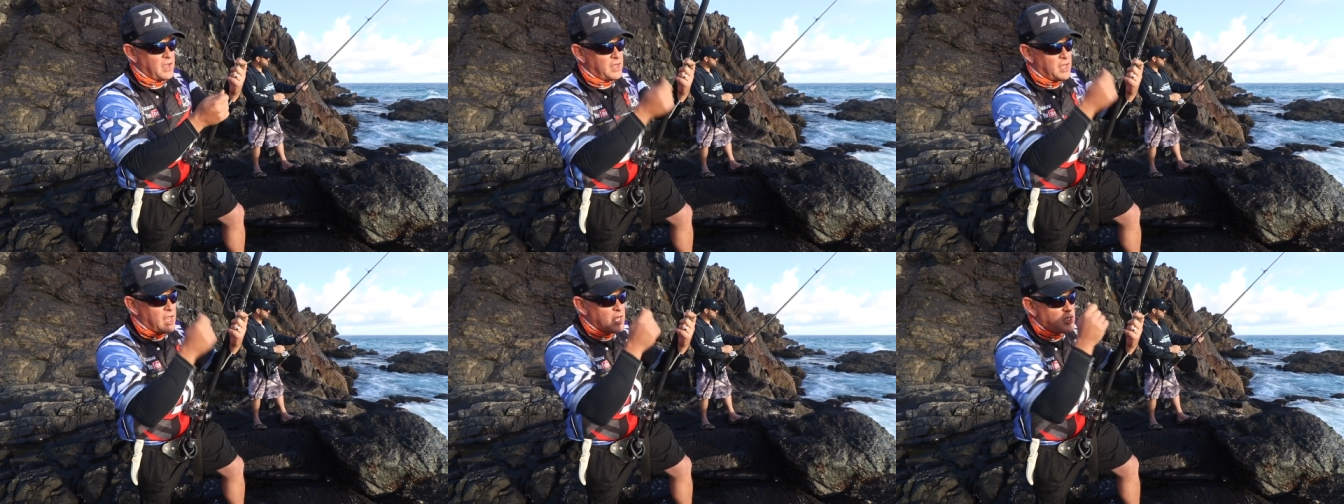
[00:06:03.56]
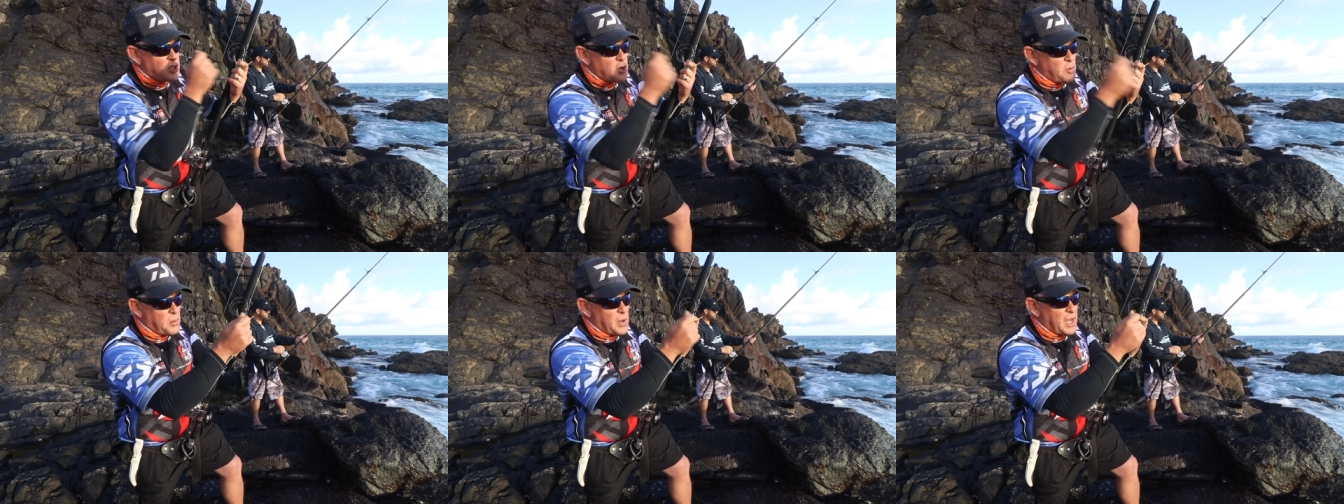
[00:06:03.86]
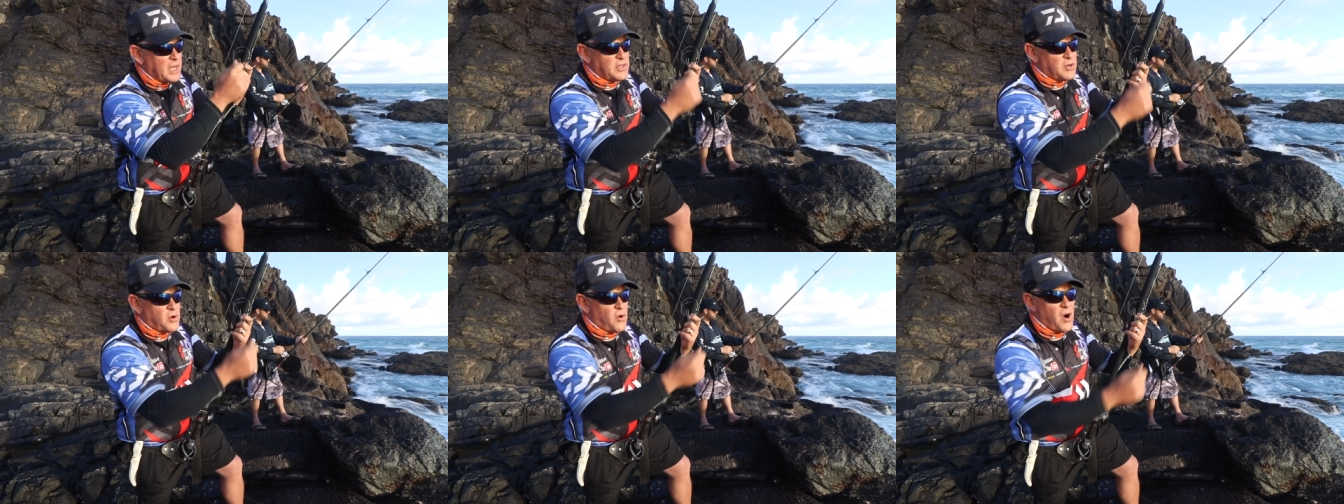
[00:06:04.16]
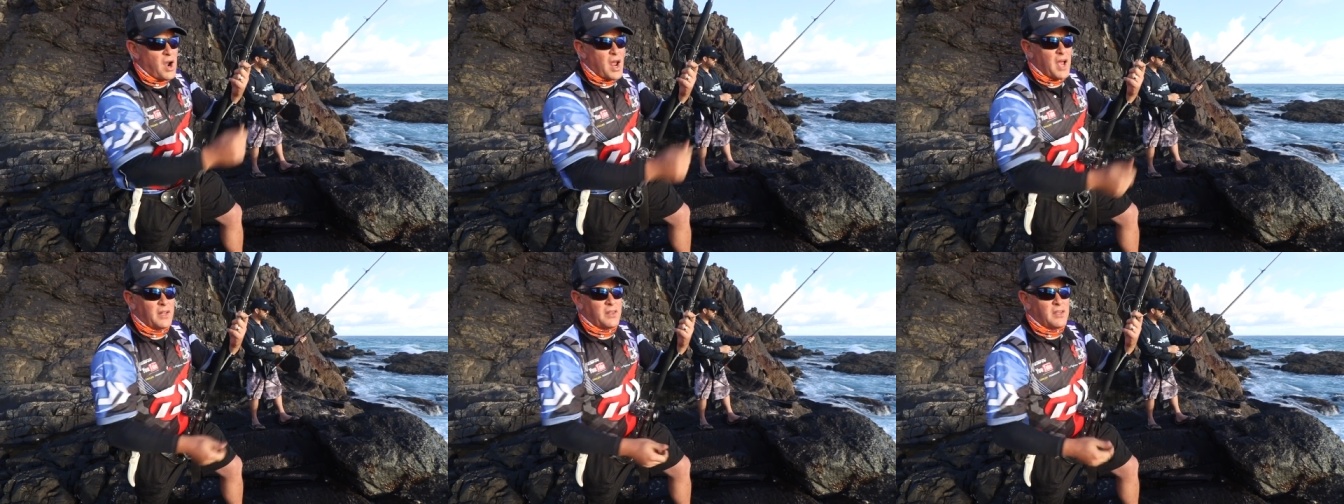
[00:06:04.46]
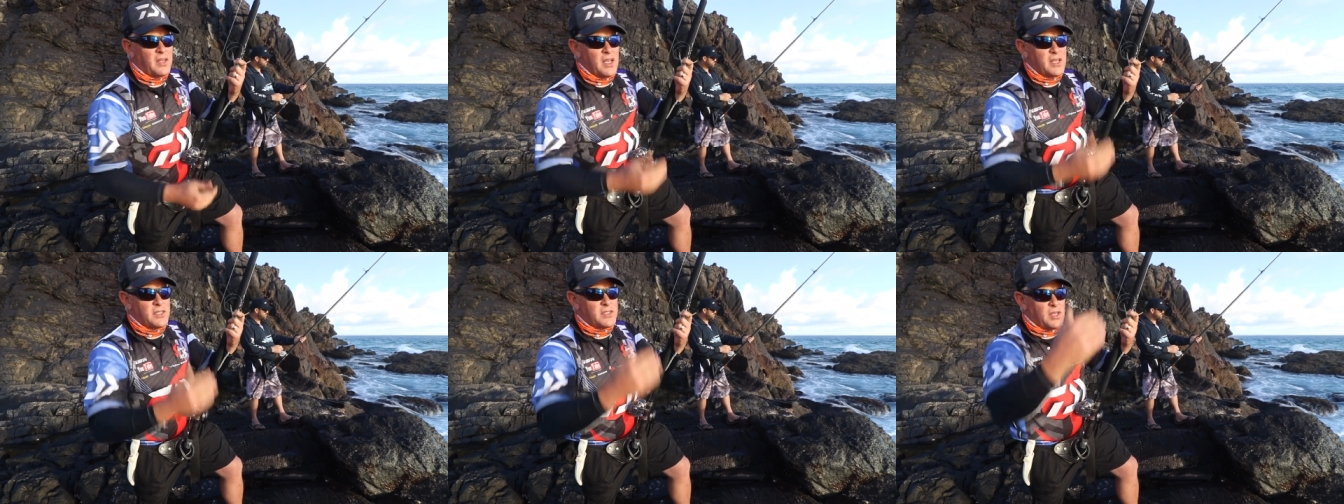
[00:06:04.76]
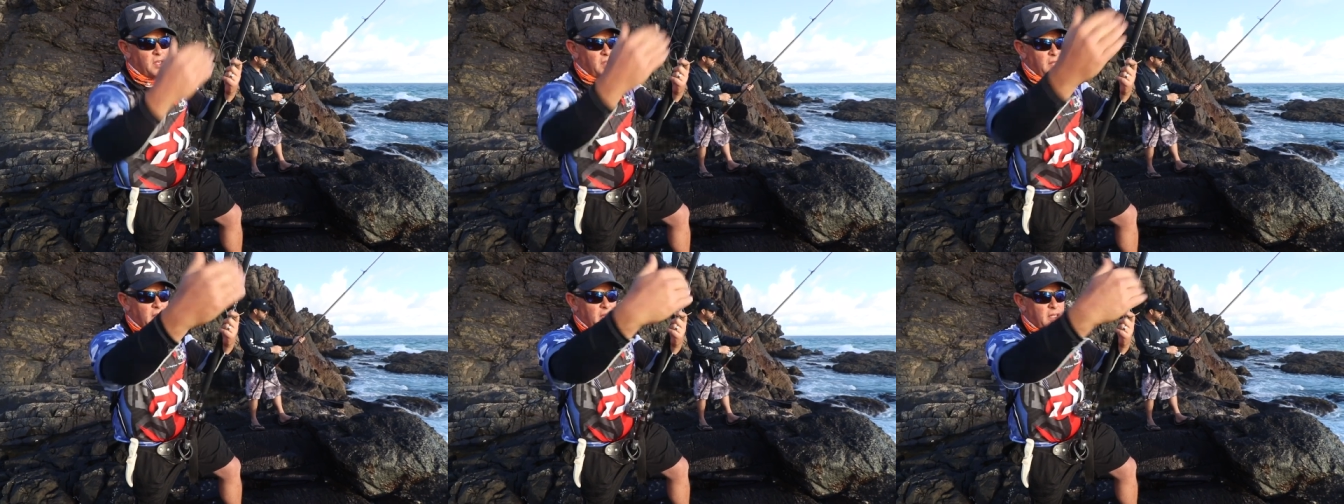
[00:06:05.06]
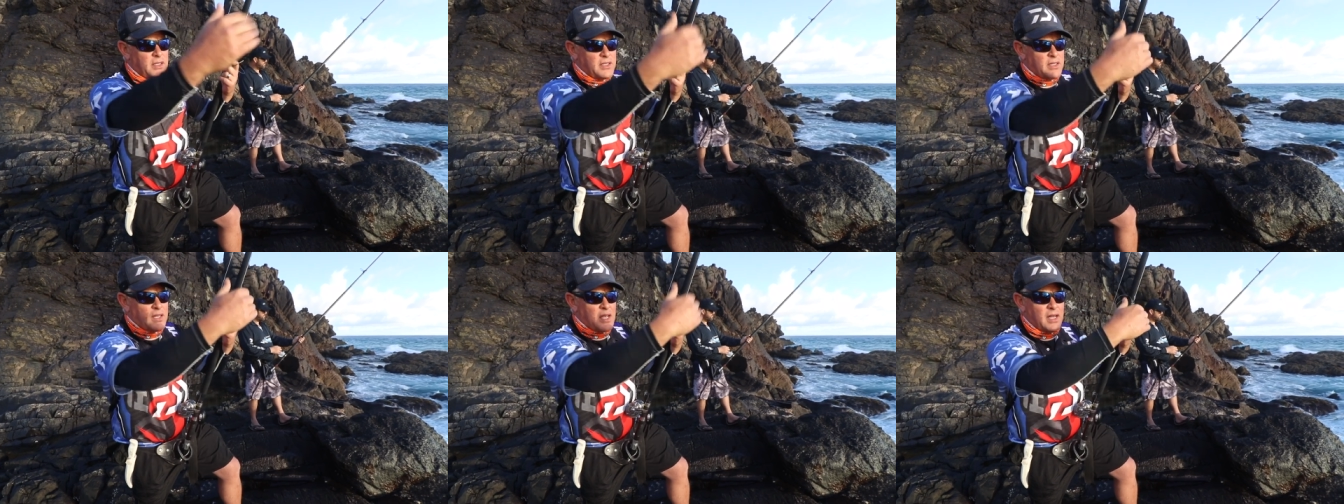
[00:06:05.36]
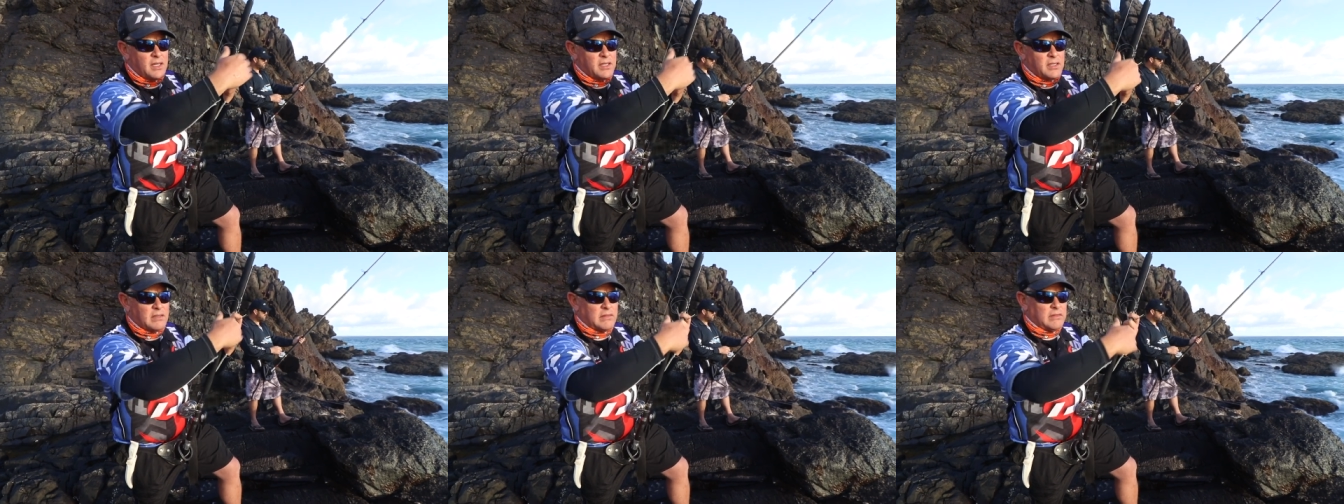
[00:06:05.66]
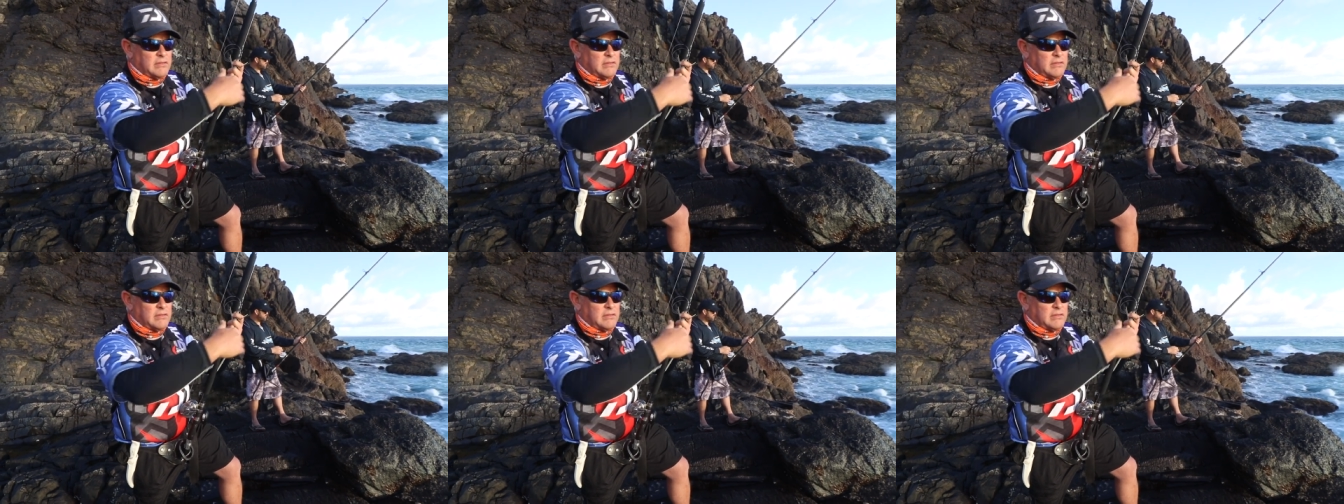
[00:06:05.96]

get your bait right there so that, that